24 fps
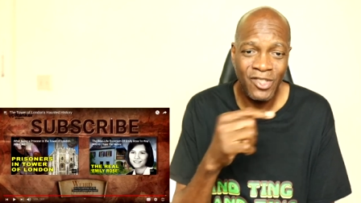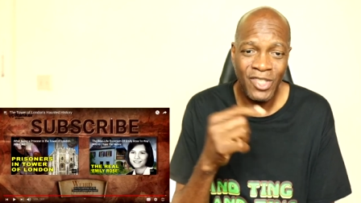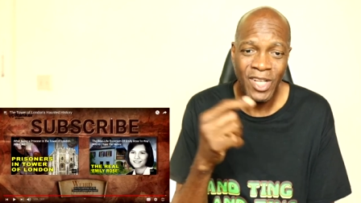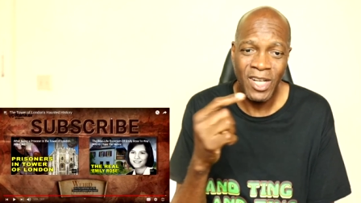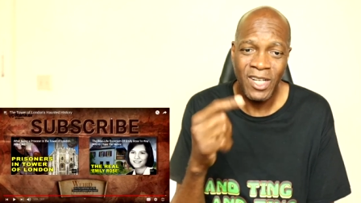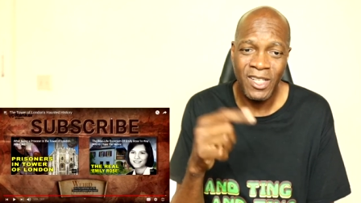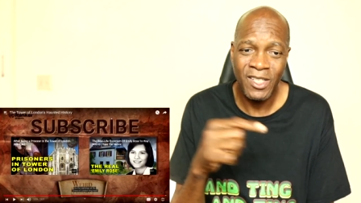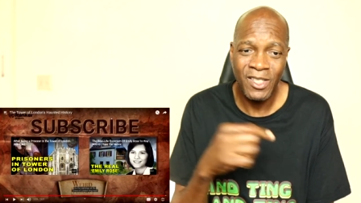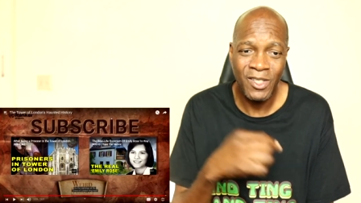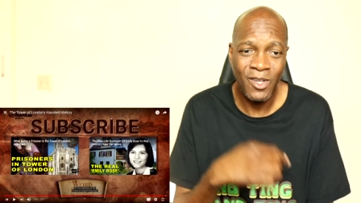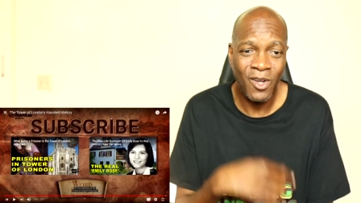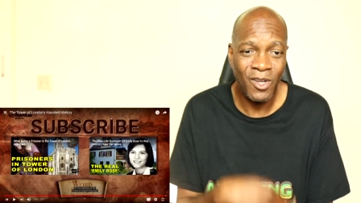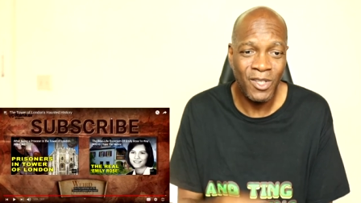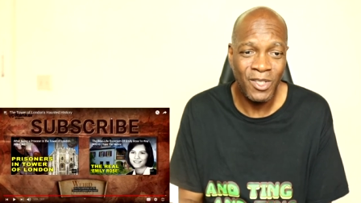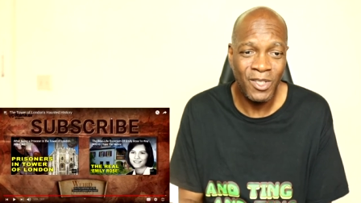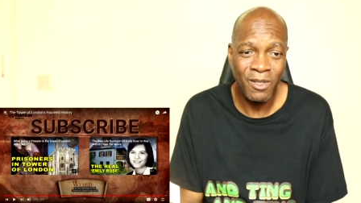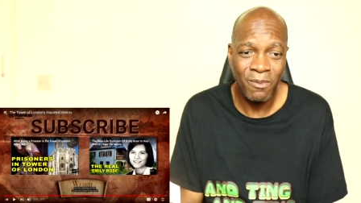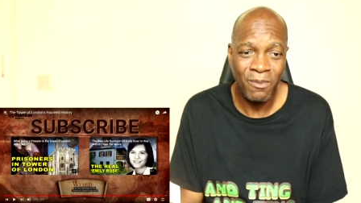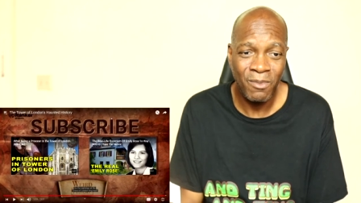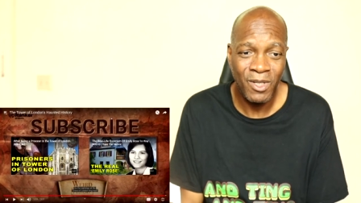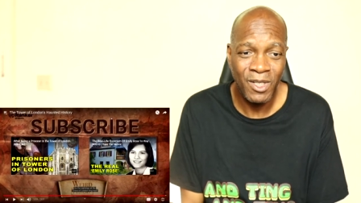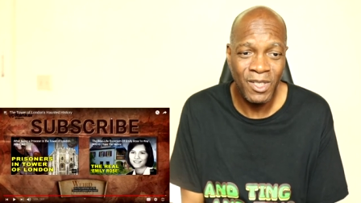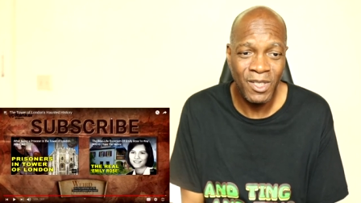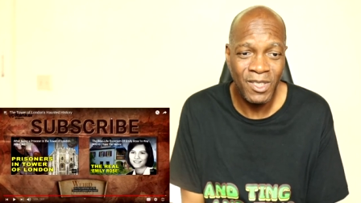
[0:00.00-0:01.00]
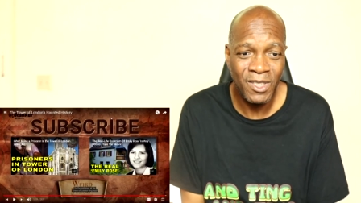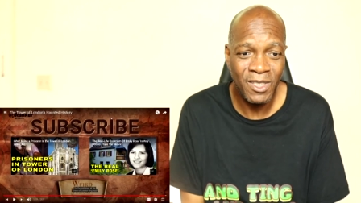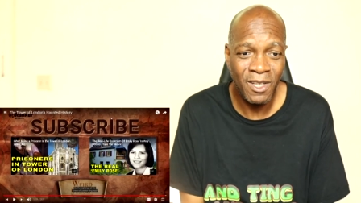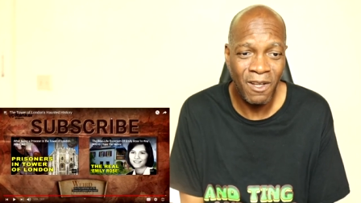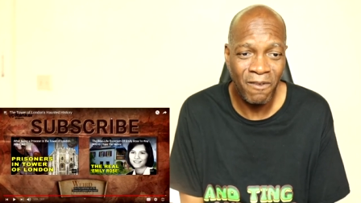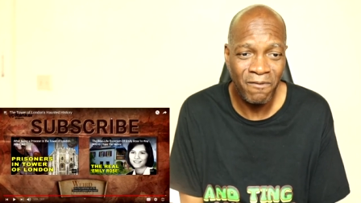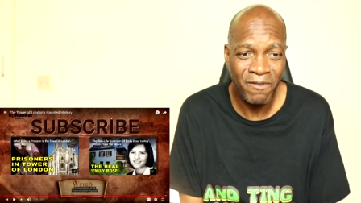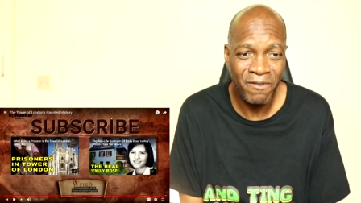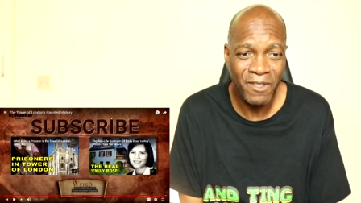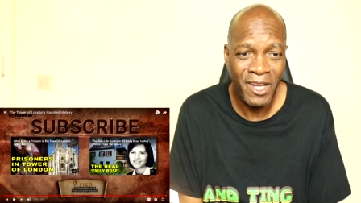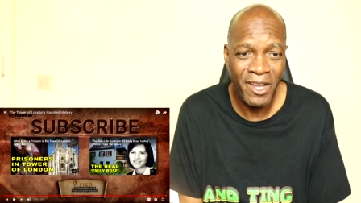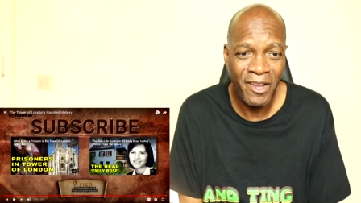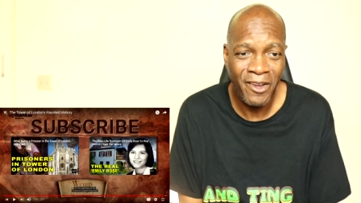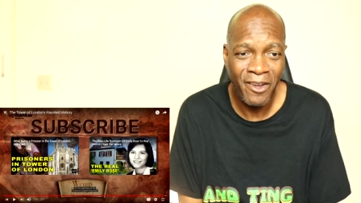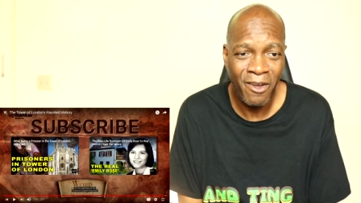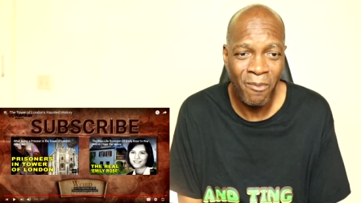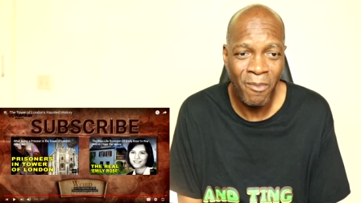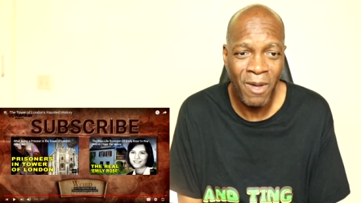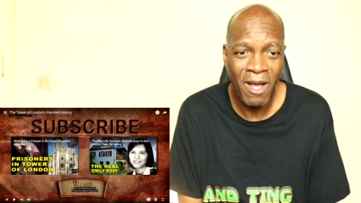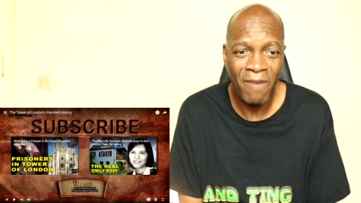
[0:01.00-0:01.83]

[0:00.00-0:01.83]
This channel has got some good stuff there.